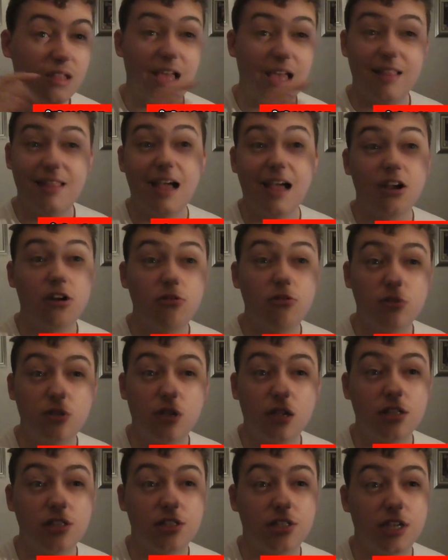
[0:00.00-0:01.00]
And that comes
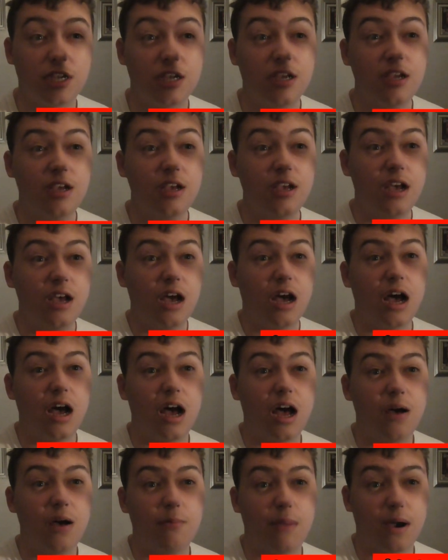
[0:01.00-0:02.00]
on to
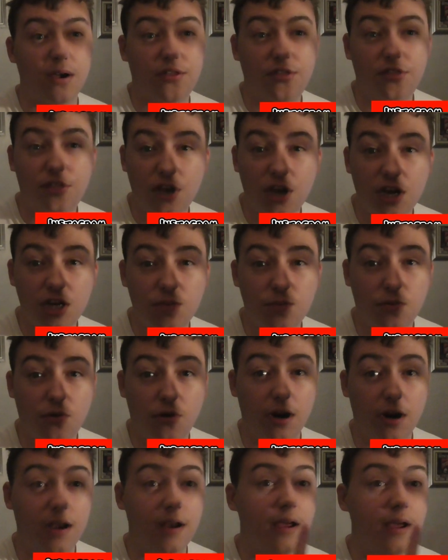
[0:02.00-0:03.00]
uh, my third
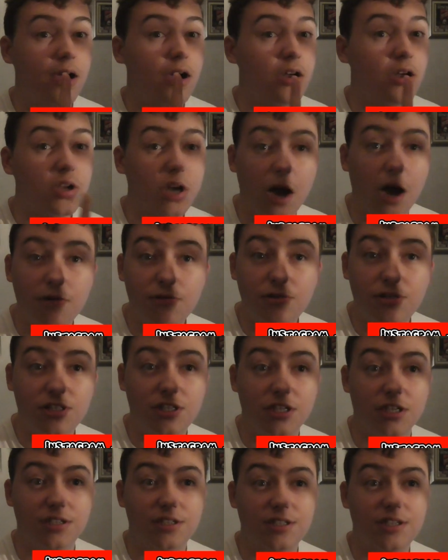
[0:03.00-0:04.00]
point
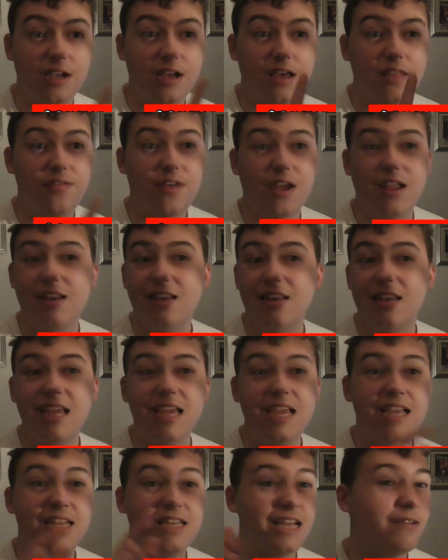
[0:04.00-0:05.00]
coasters. They
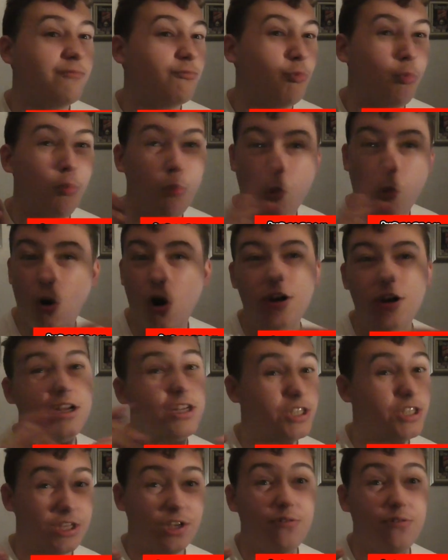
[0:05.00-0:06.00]
need one
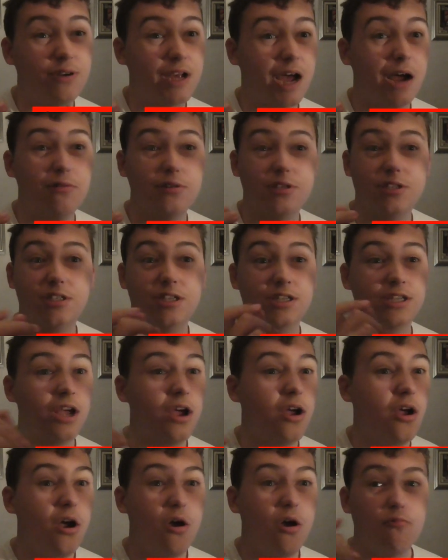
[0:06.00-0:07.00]
or two coasters.
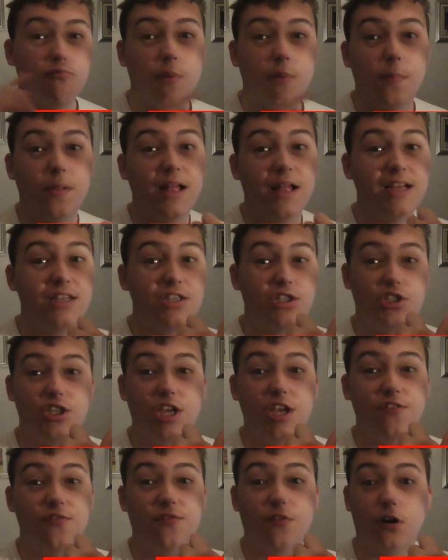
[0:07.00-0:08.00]
Replace
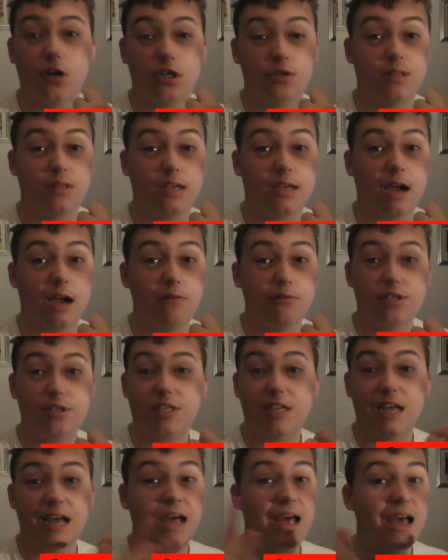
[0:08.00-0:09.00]
G Force with a
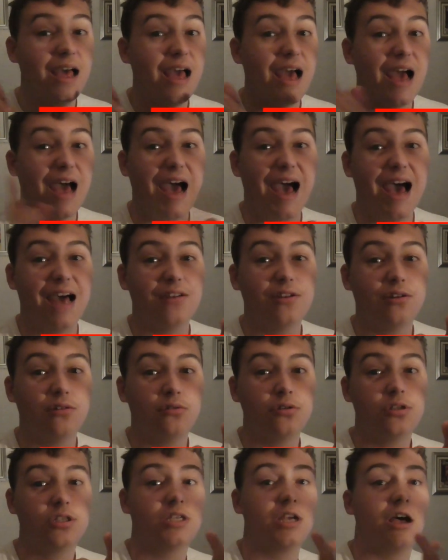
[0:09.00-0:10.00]
coaster. And
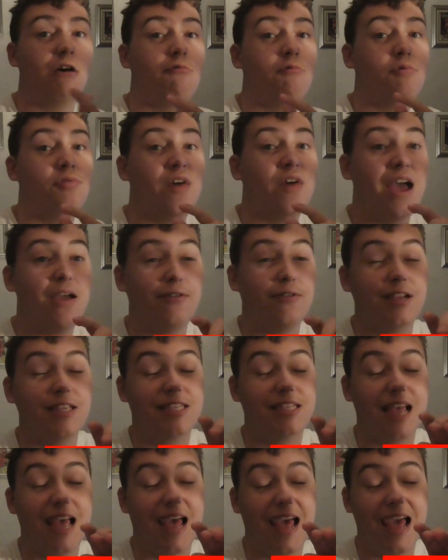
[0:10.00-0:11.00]
also, there
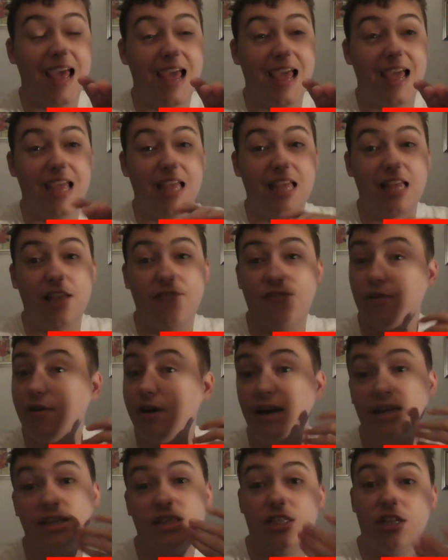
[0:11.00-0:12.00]
is a. If you
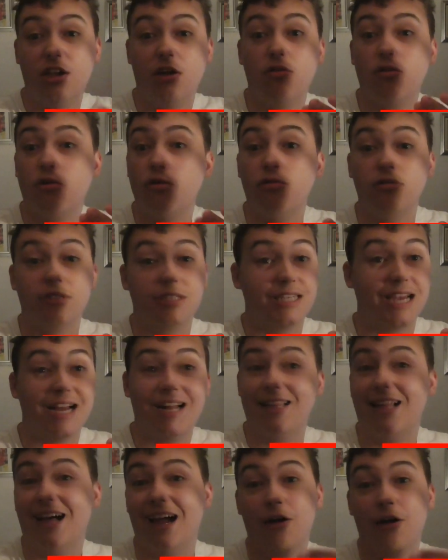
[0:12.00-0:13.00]
guys see on Google
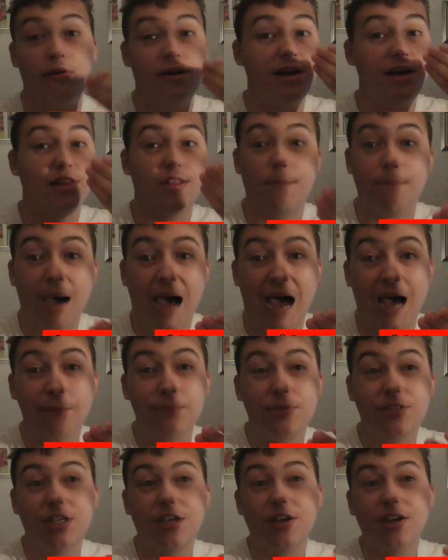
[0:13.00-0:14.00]
Satellite or any of the
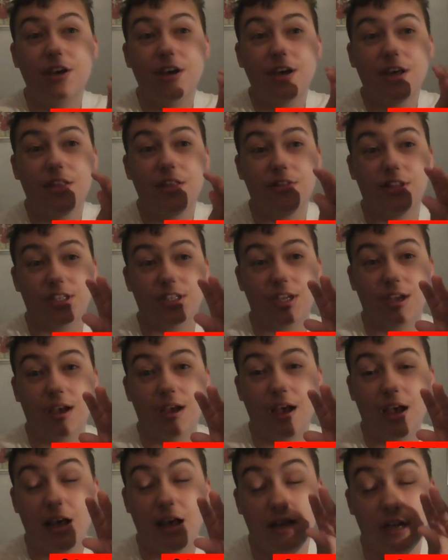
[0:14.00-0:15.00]
maps, there's
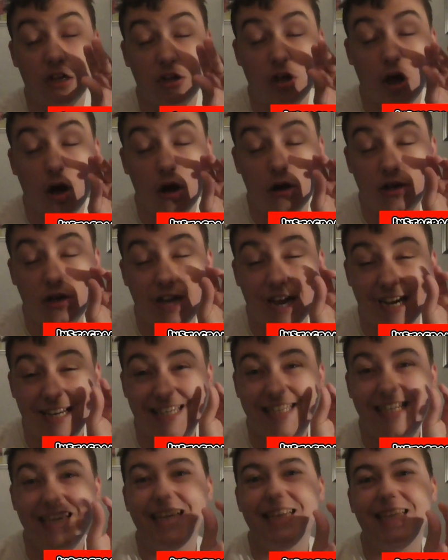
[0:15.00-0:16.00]
a, a, a
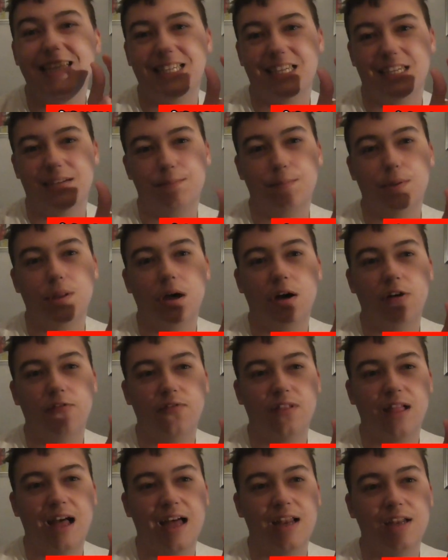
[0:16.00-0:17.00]
decent plot
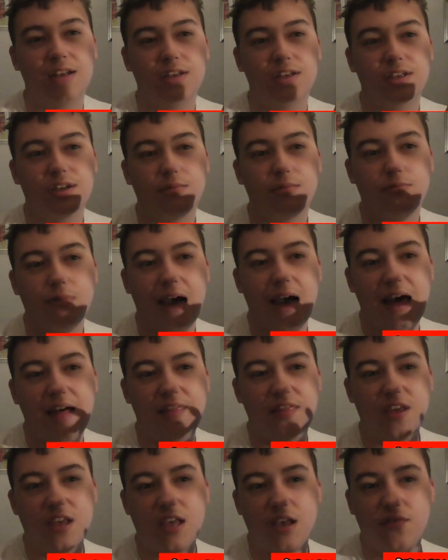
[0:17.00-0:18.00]
of land where
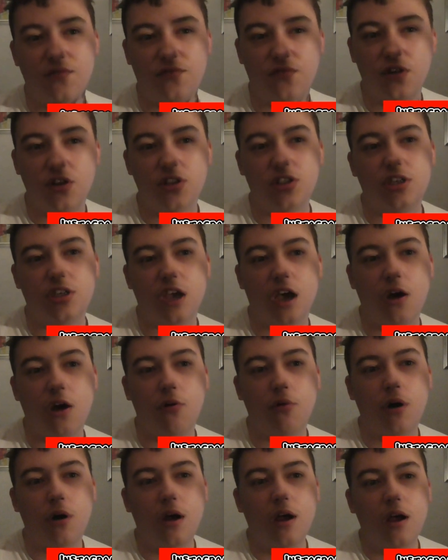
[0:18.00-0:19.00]
the
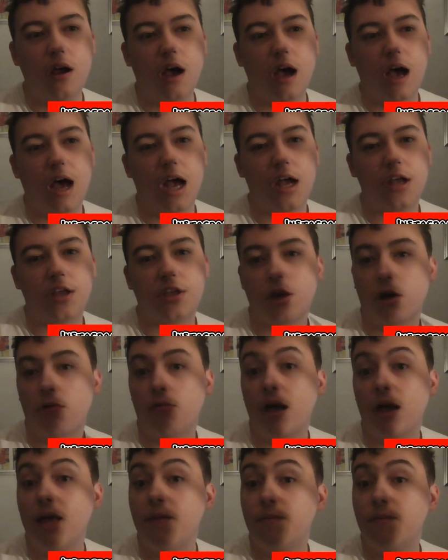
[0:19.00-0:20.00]
Vertigo uh,
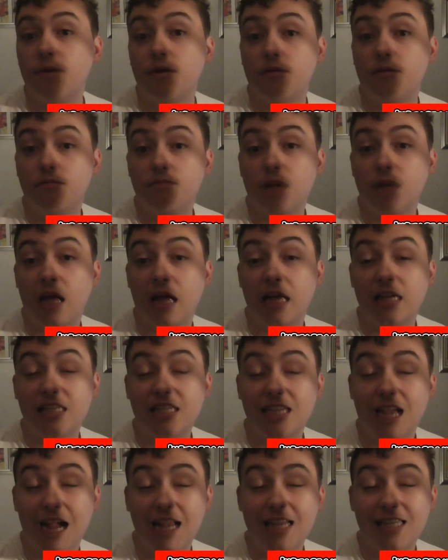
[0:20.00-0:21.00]
Go Ape uh,
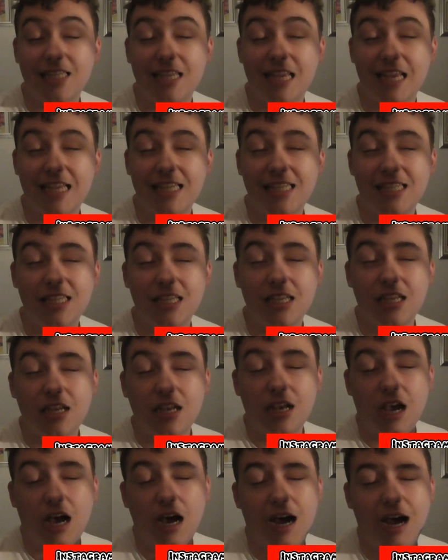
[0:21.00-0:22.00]
site is,
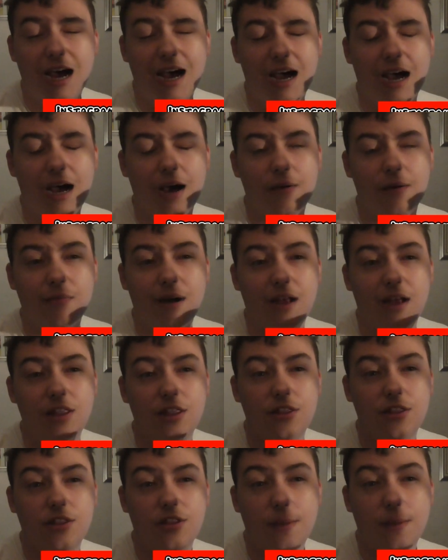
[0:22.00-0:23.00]
um,
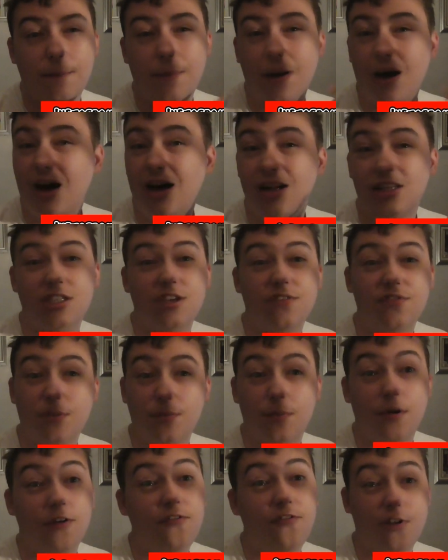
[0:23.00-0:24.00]
and part of
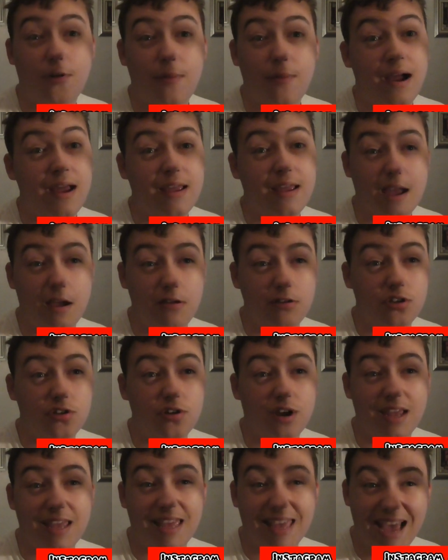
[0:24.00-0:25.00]
the Buffalo Mountain
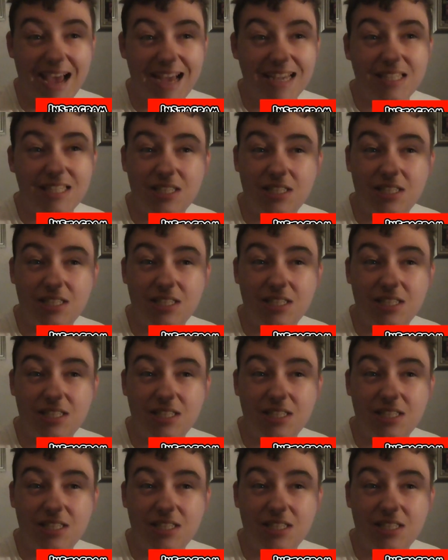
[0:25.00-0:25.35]
Coaster, I guess.